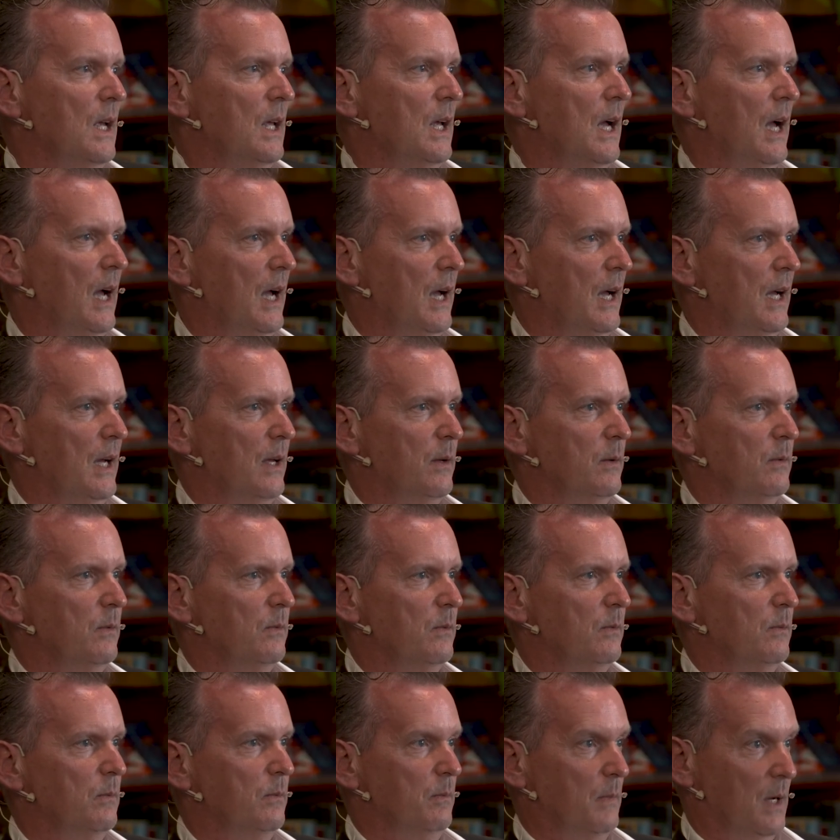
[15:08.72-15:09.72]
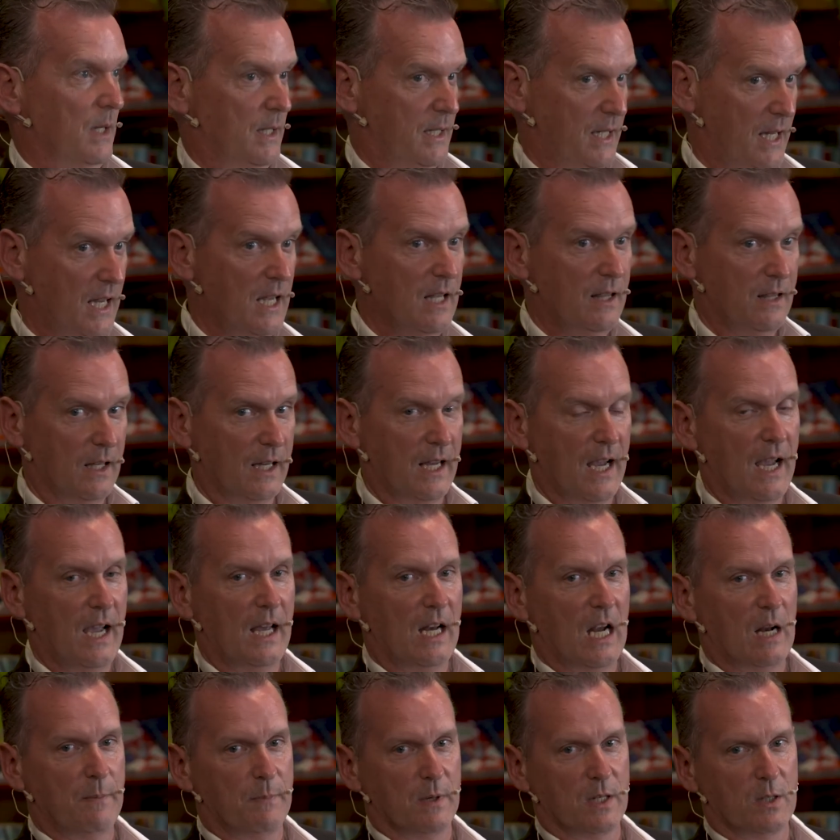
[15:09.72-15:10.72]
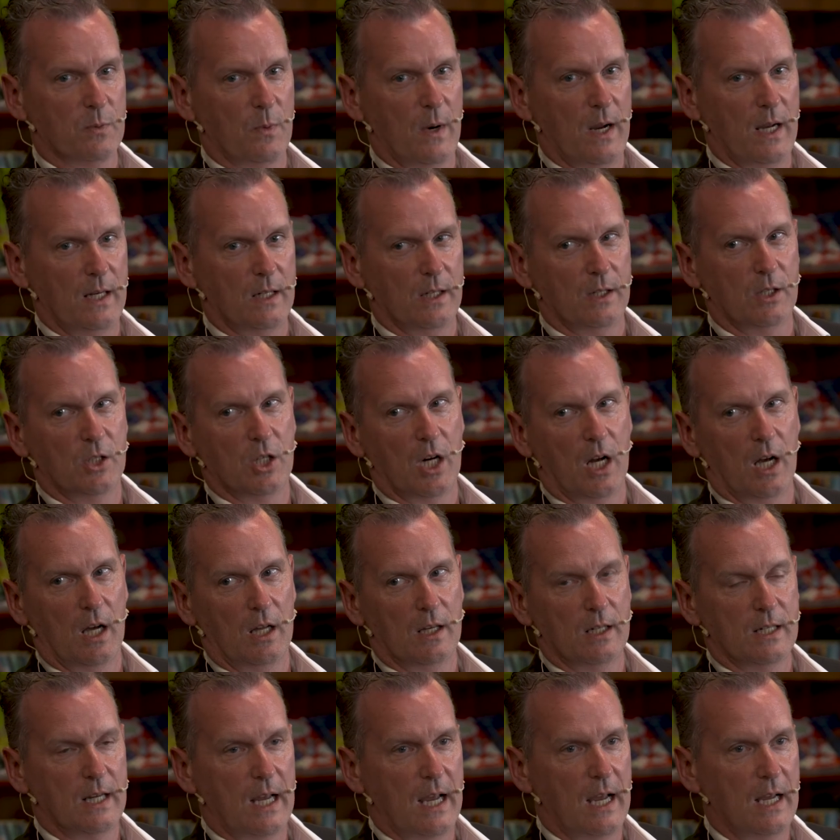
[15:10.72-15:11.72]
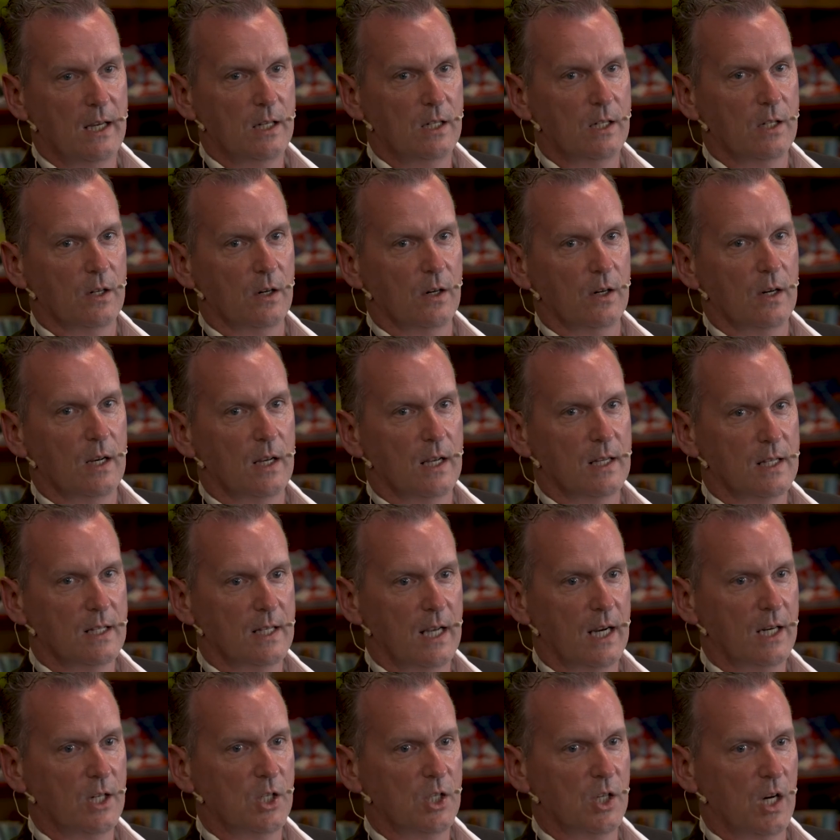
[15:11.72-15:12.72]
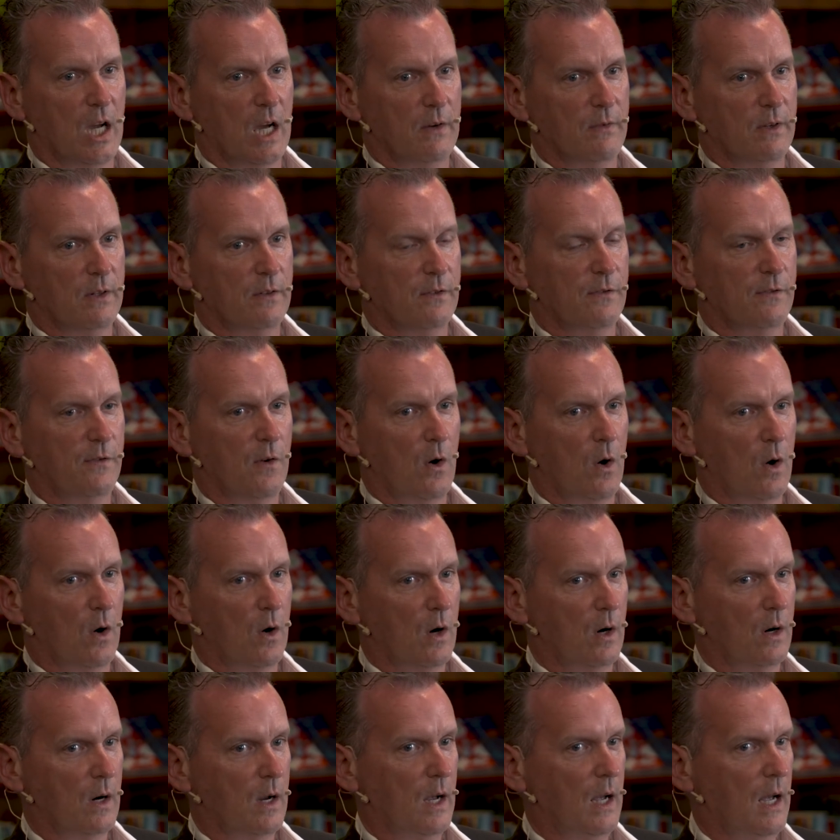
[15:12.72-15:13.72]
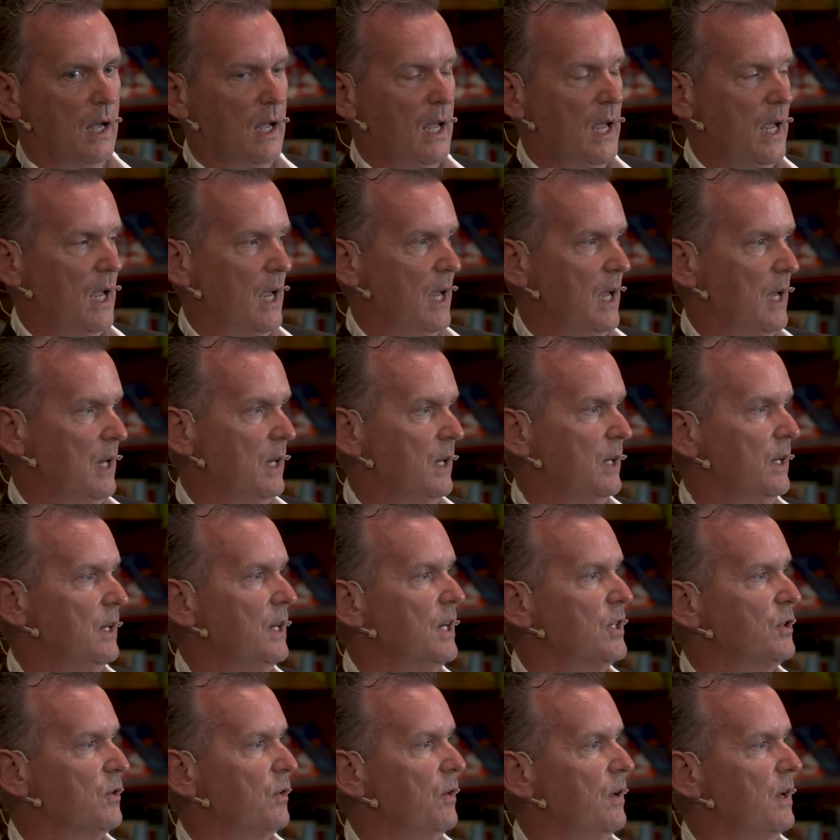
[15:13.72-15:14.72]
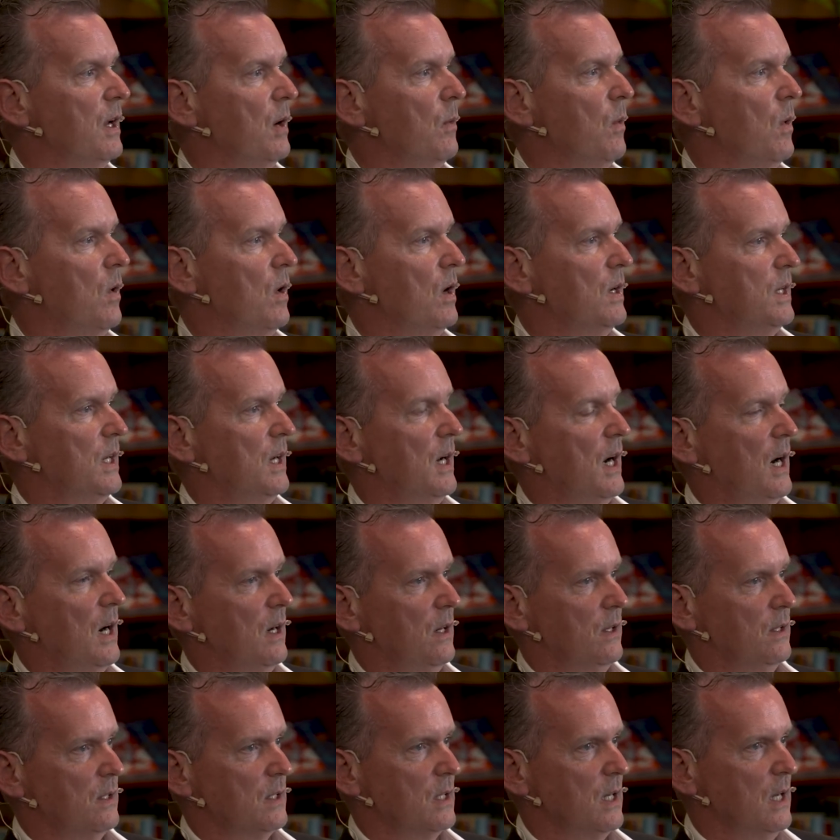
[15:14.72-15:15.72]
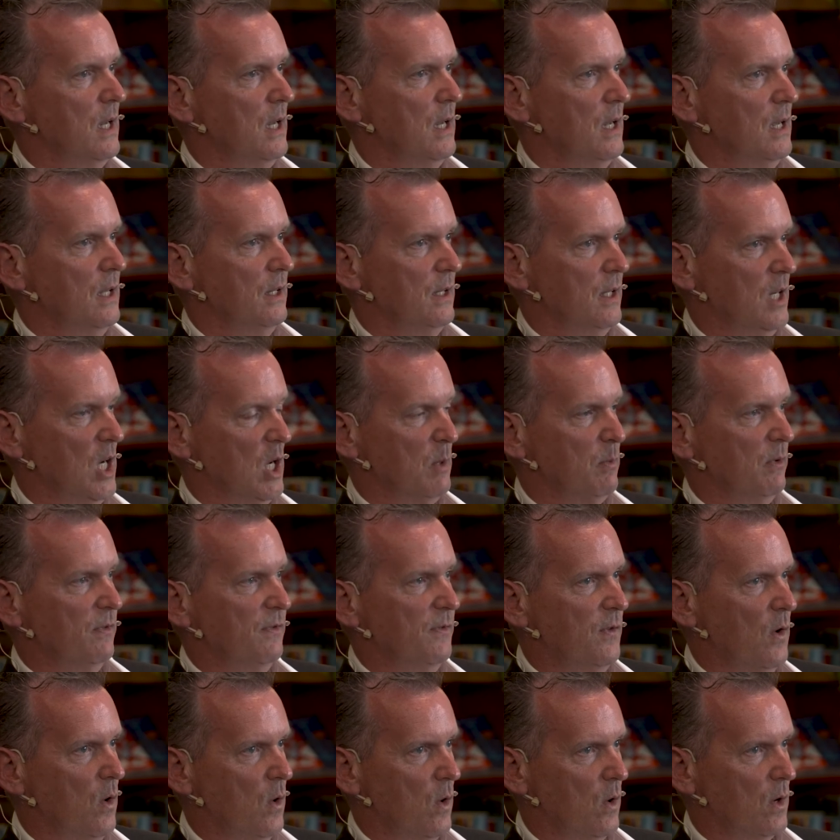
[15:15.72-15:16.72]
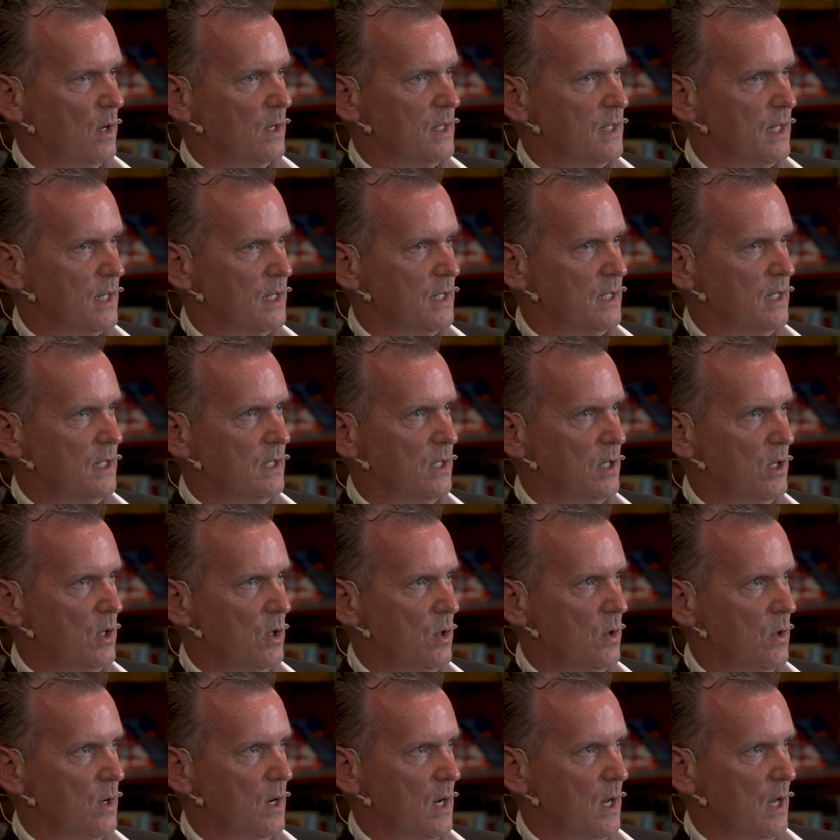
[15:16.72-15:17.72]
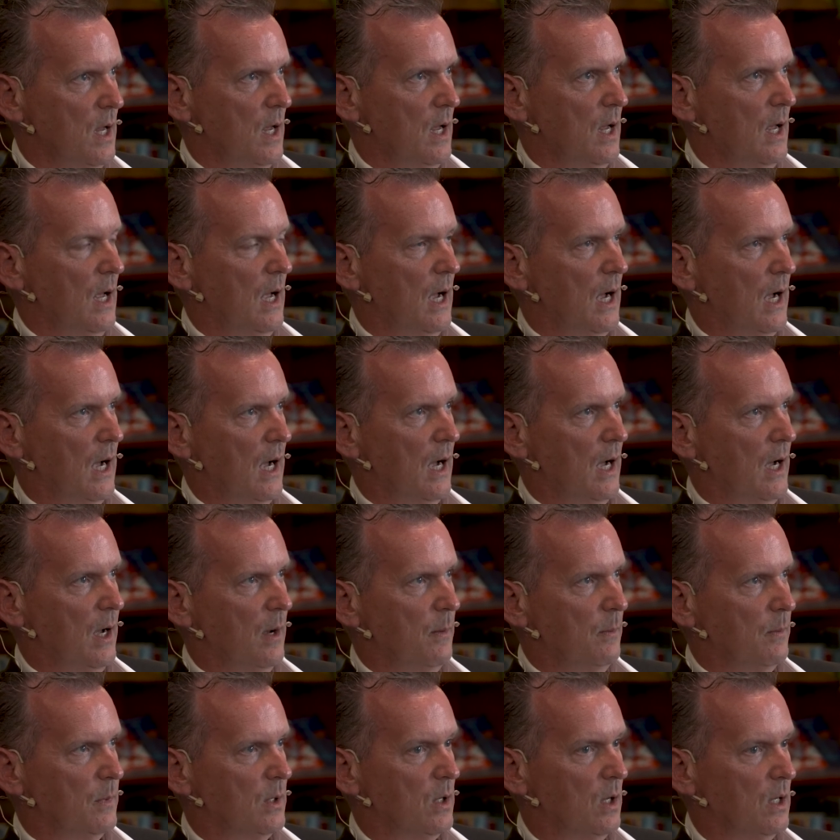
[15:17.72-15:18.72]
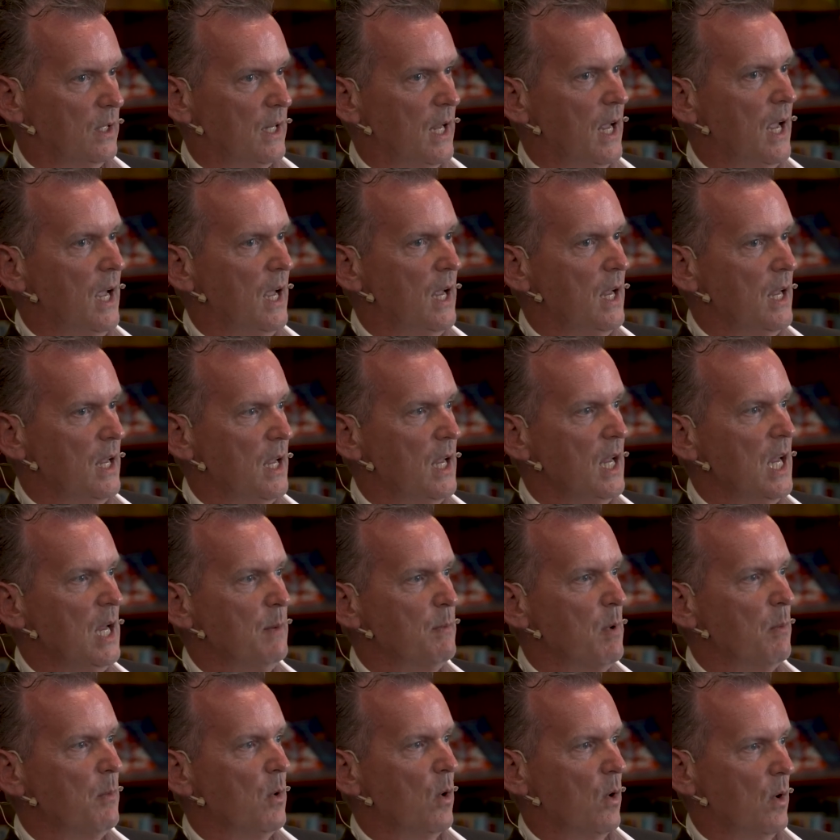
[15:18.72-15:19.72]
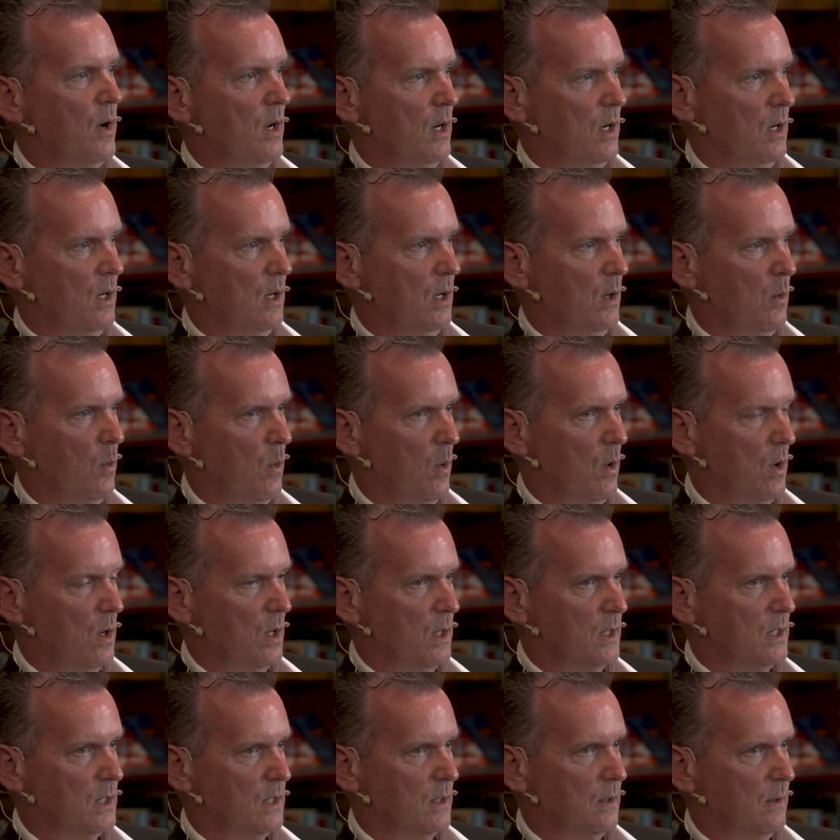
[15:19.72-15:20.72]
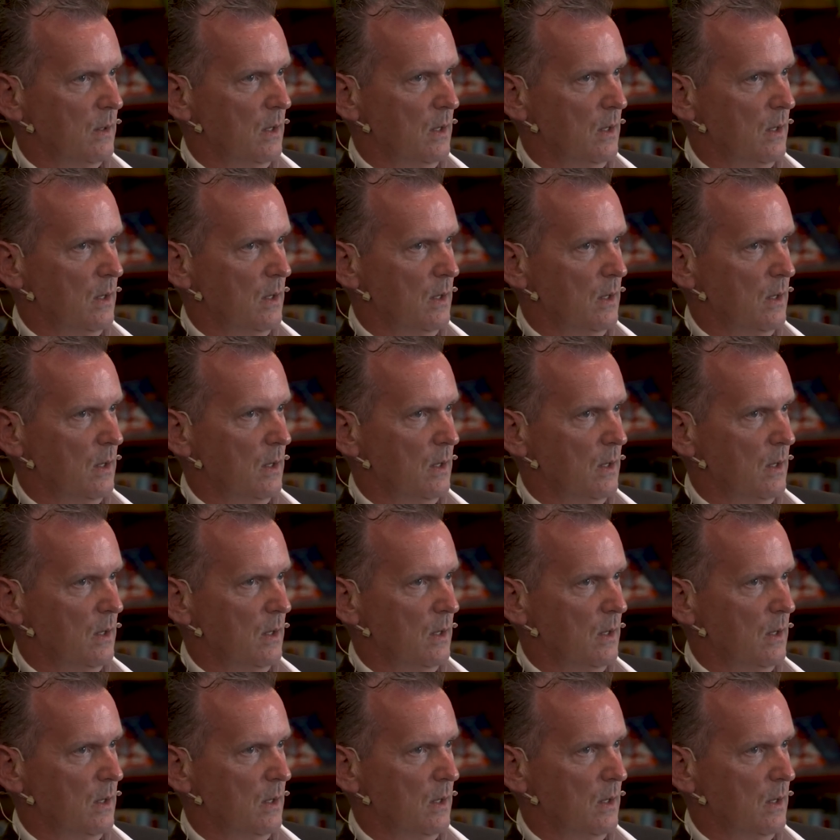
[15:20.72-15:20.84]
uh, Monteith again had persuaded John to enter a section of it for a literary award in Ireland the year before, 62, um, called the AE Memorial Award,